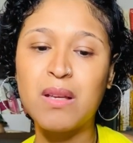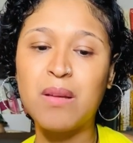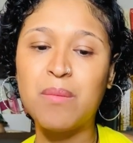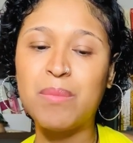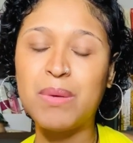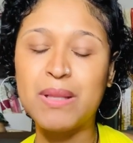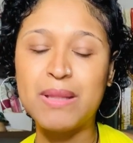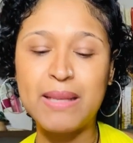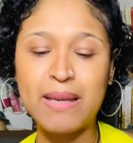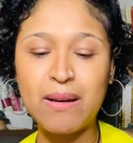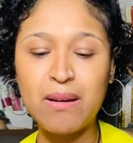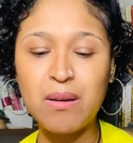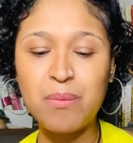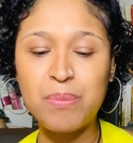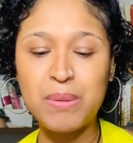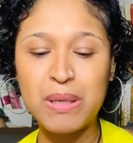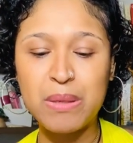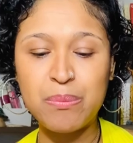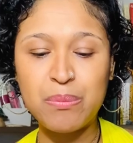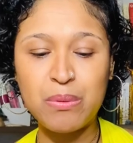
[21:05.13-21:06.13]
But there are
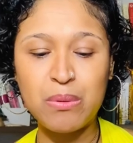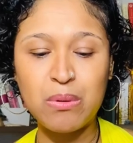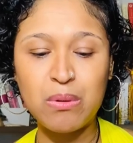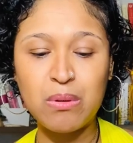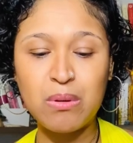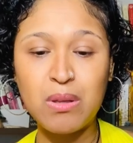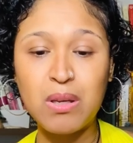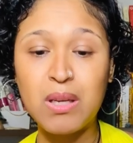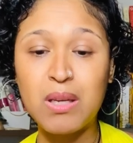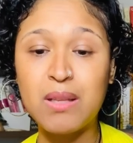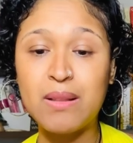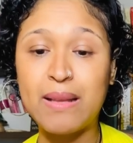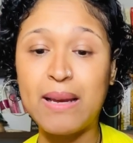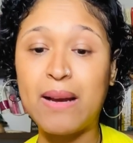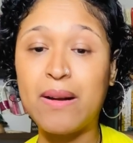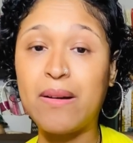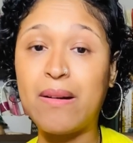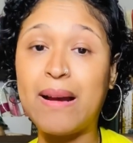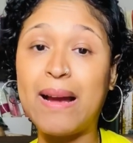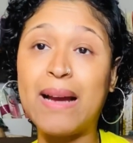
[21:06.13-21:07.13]
people
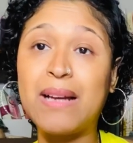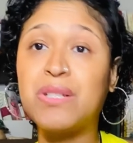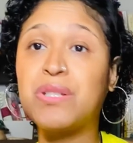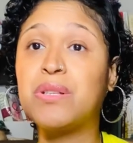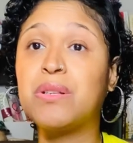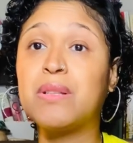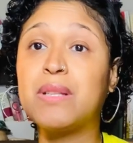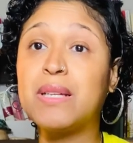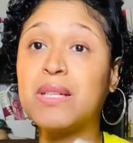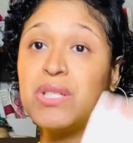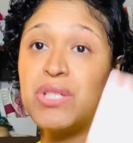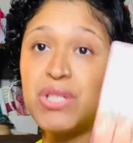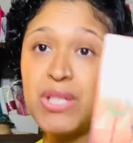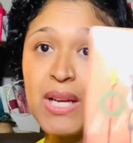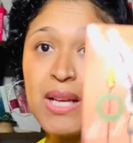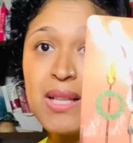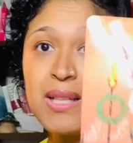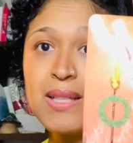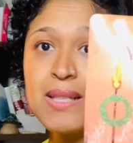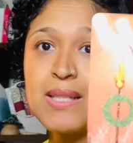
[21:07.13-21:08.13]
that are actually
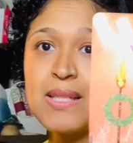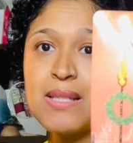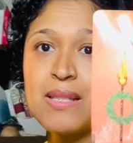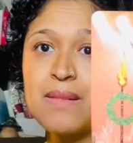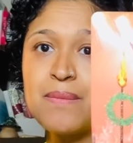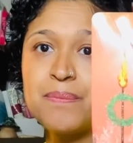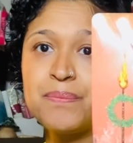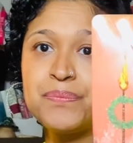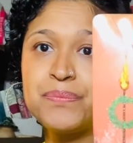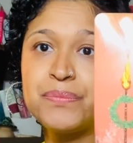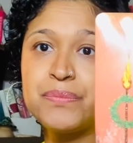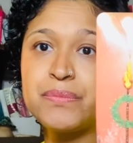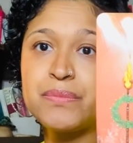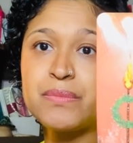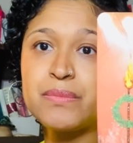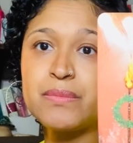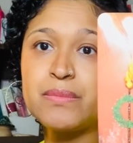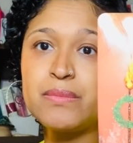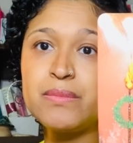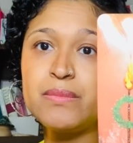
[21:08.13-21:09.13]
jealous,
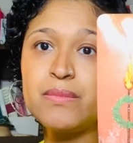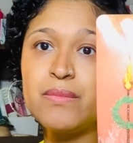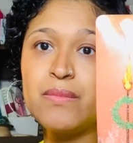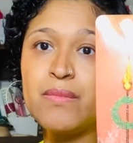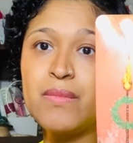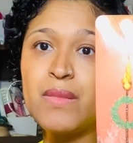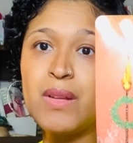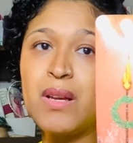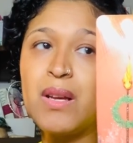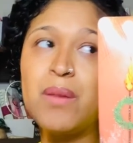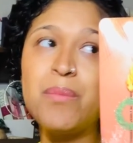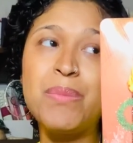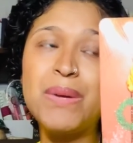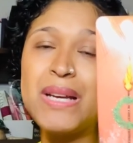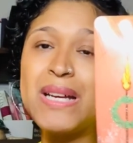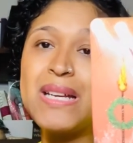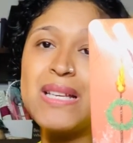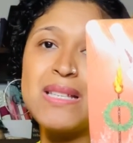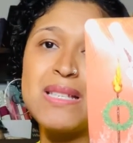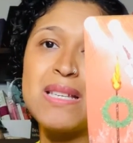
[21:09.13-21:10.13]

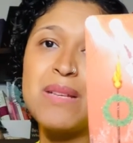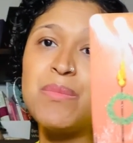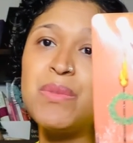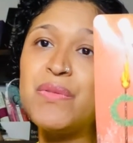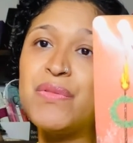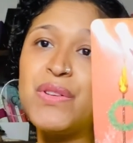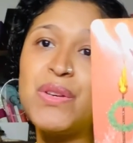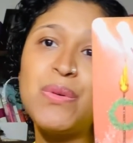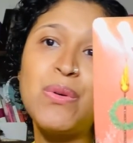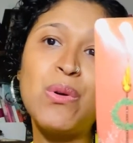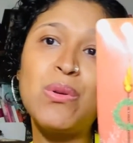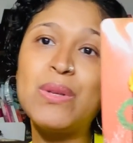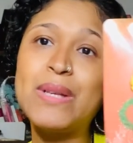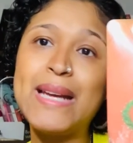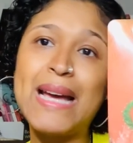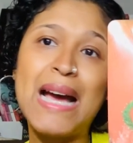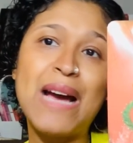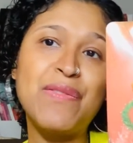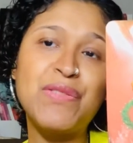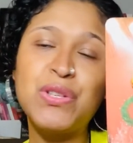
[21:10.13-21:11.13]
because some of you only
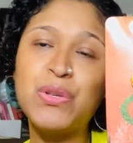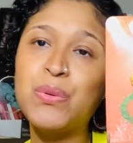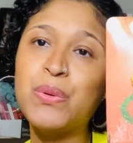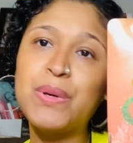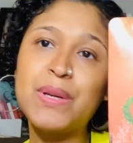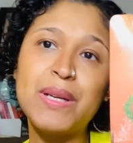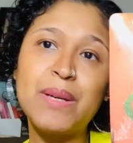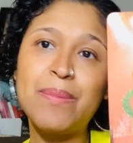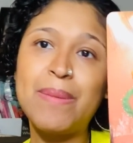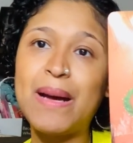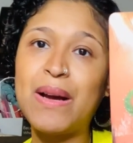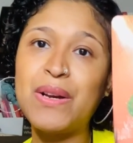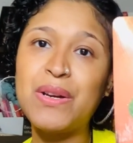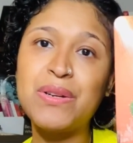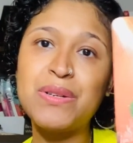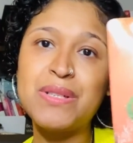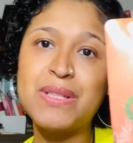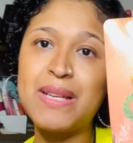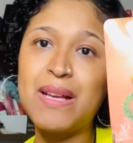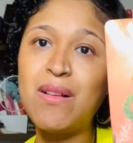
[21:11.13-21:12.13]
have to worry about
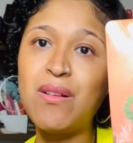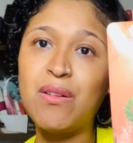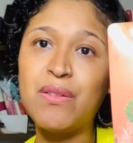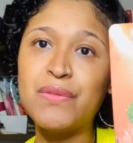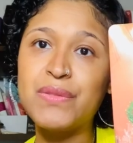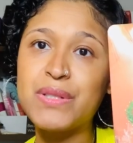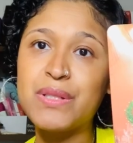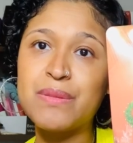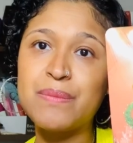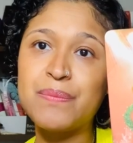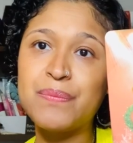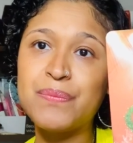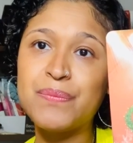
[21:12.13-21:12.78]
yourselves.